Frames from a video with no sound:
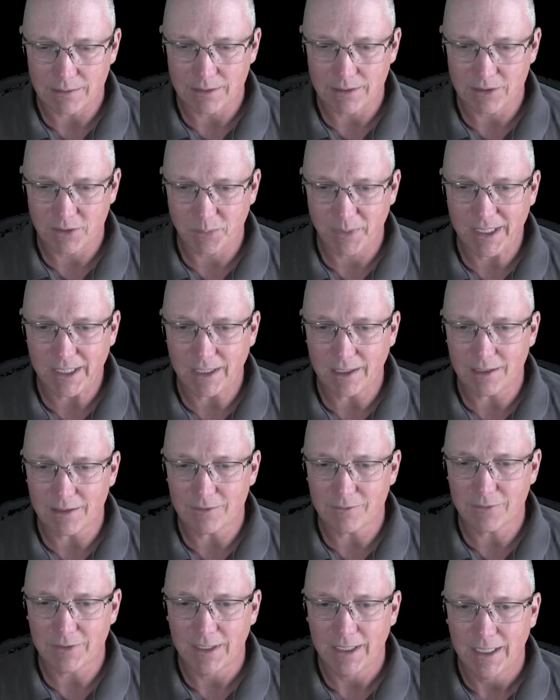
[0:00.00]
to speak
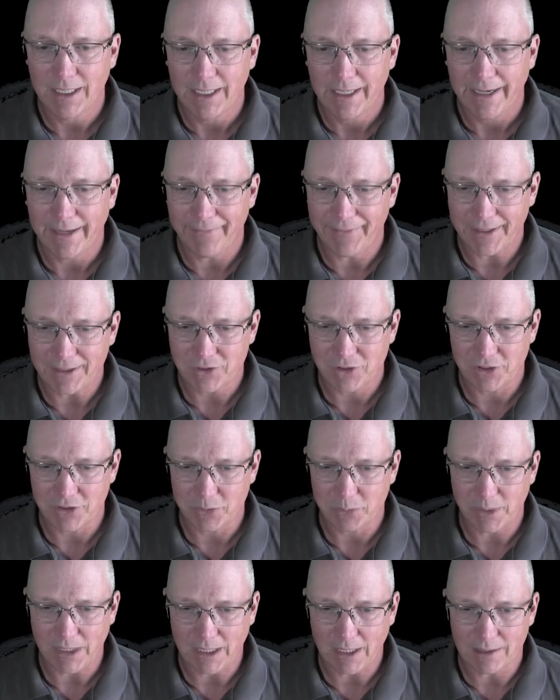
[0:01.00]
of. And that's
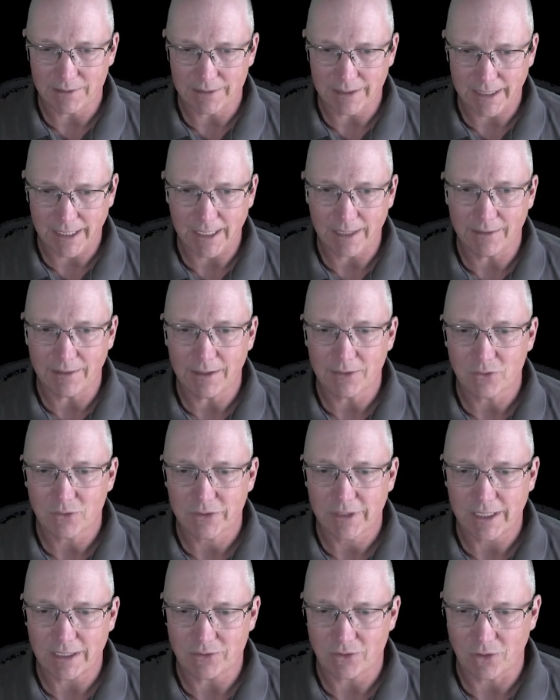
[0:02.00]
just because, again,
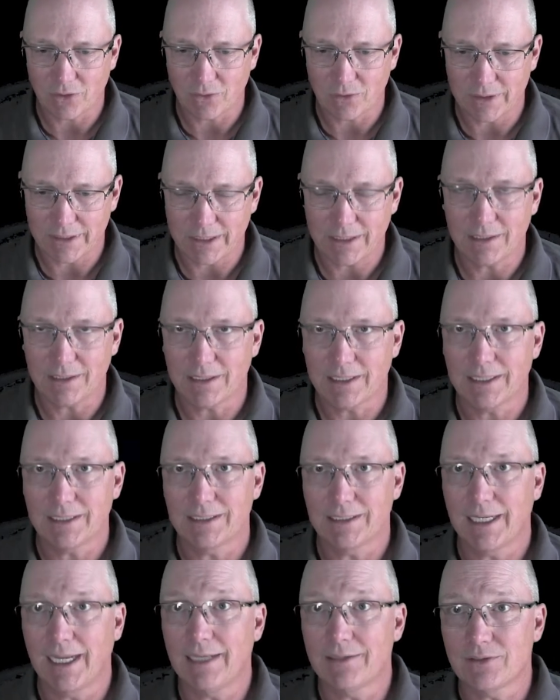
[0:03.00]
those things are only going to
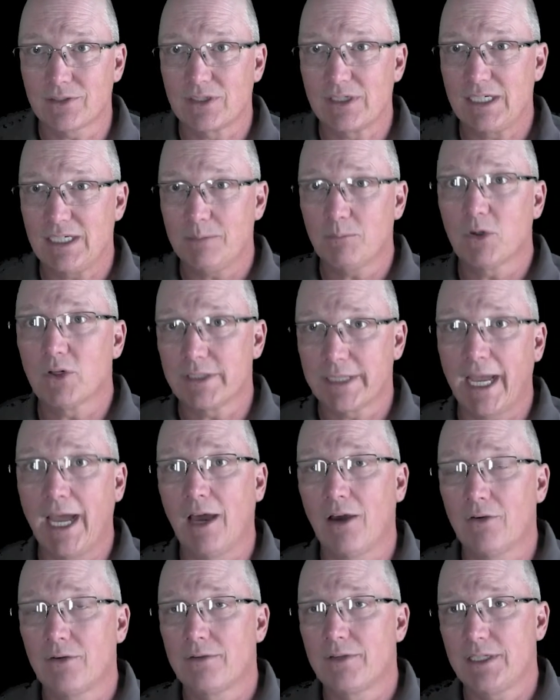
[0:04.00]
condense deeper
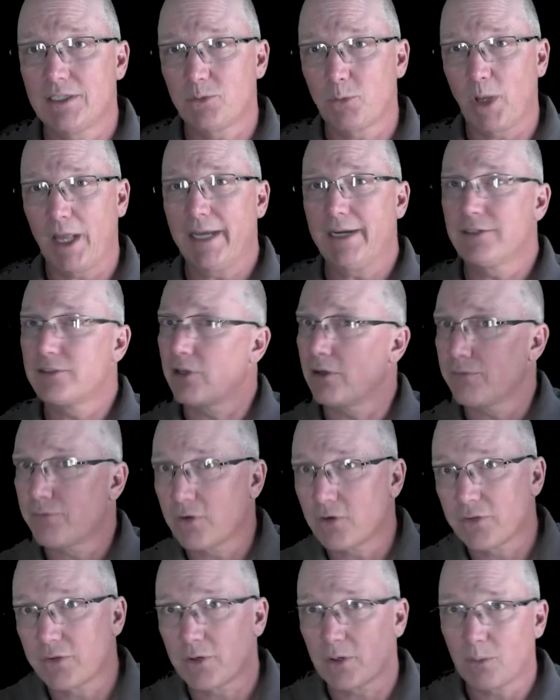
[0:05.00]
down. These planets are
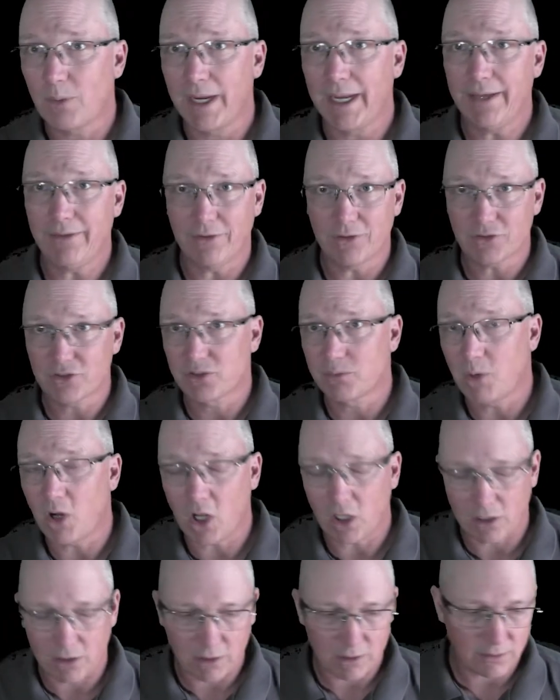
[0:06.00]
further away, they're
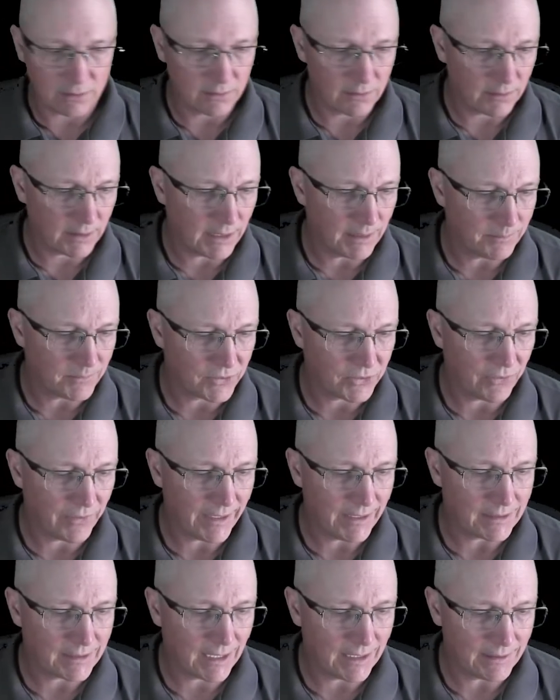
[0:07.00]
smaller, so
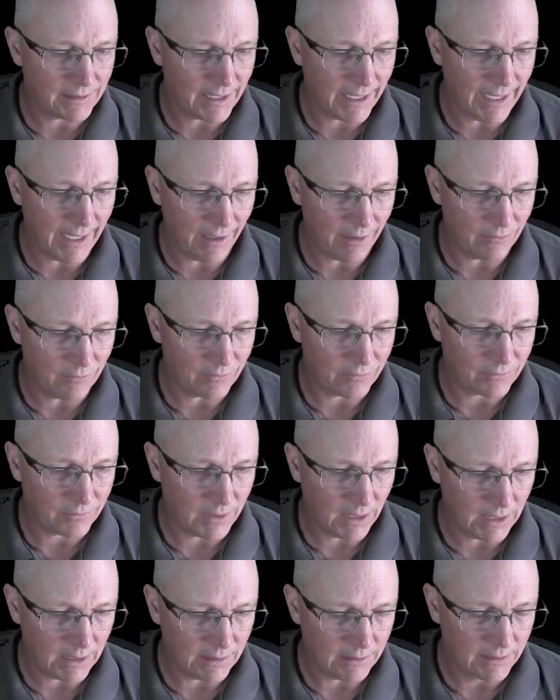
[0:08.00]
they tend to have,
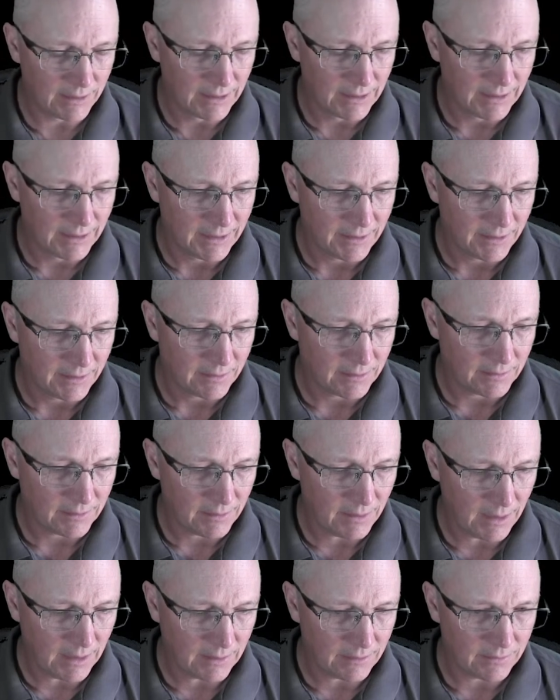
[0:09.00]

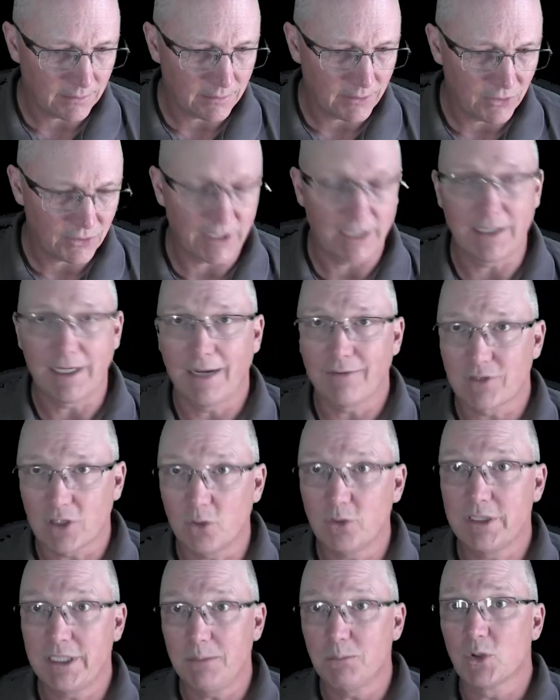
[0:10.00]
you tend to have to
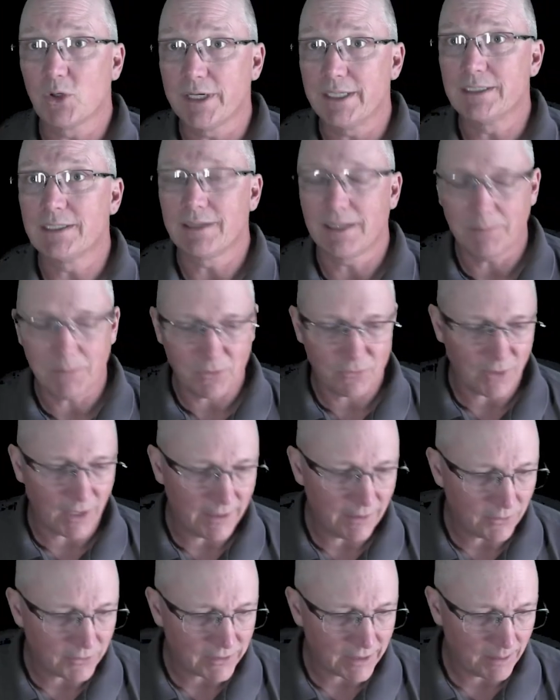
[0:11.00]
go deeper into them to
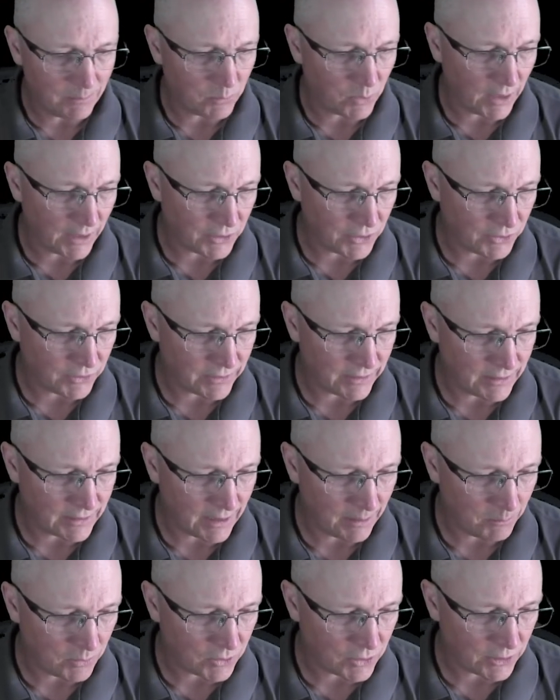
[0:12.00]
find those same pressures and
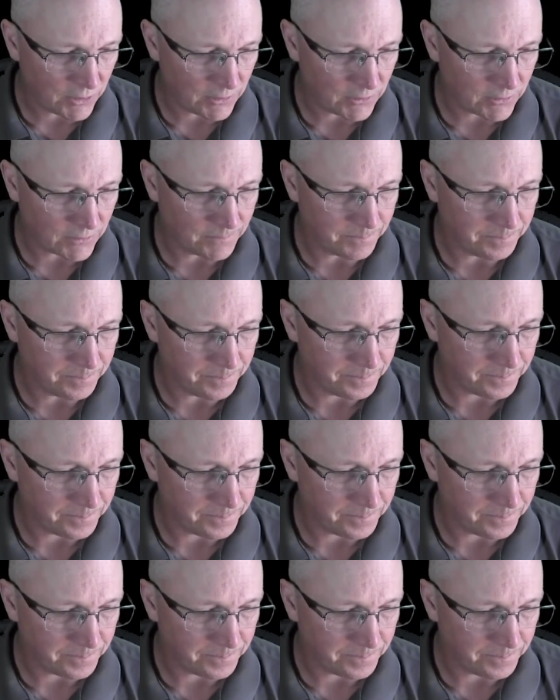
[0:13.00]
temperatures.